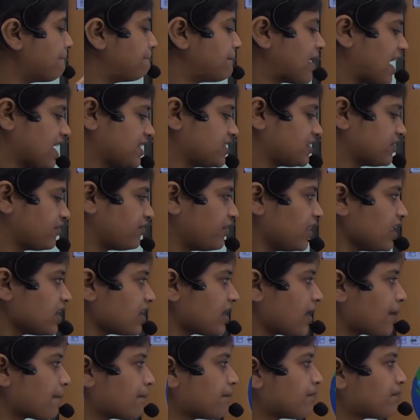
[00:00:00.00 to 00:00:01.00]

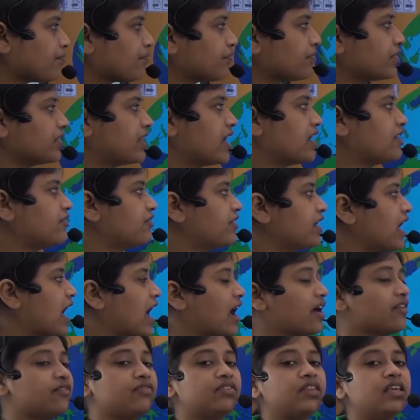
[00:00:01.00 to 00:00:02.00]
Pacific. Then we
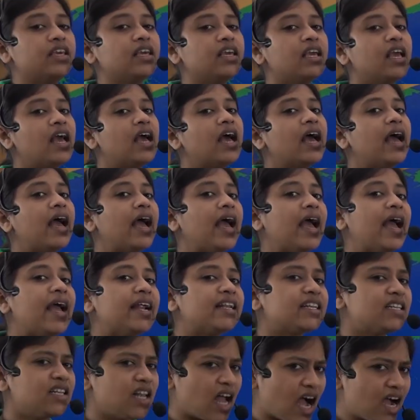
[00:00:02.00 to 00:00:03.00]
have the
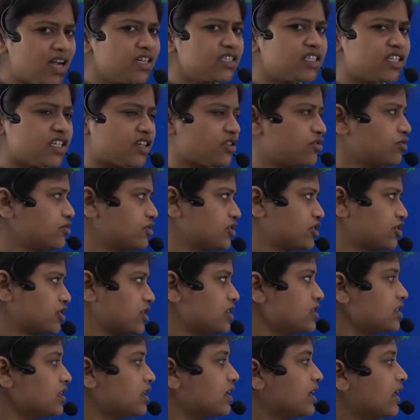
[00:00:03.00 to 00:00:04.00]
Atlantic
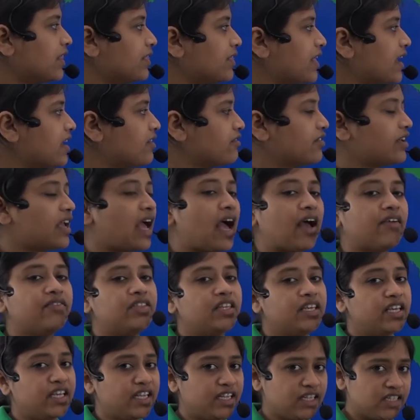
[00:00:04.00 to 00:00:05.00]
Ocean. Then we have
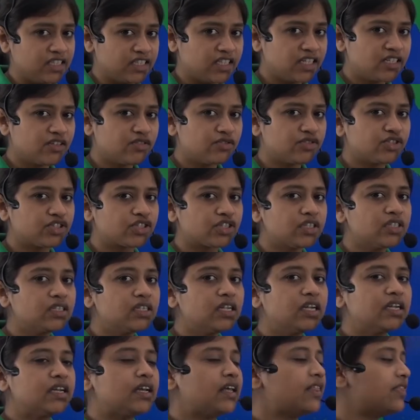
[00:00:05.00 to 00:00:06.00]
the Indian Ocean.
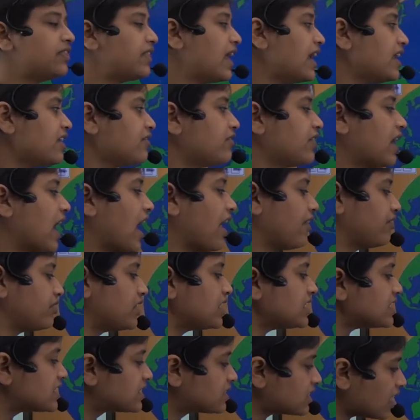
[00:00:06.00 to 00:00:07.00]
Then we have
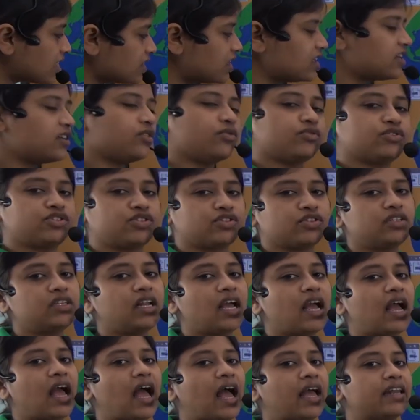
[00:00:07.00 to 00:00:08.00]
the Southern Ocean.
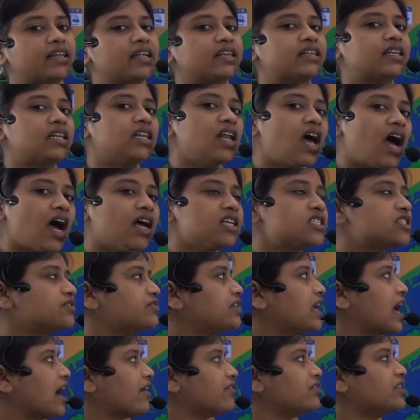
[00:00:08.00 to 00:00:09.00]
And at last
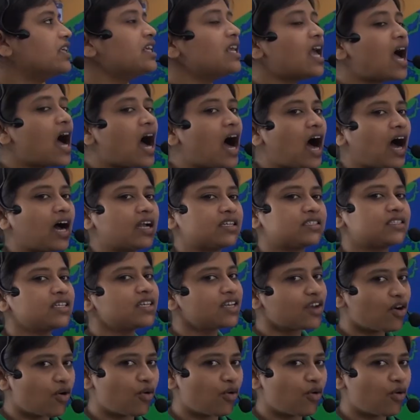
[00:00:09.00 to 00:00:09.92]
we have the Arctic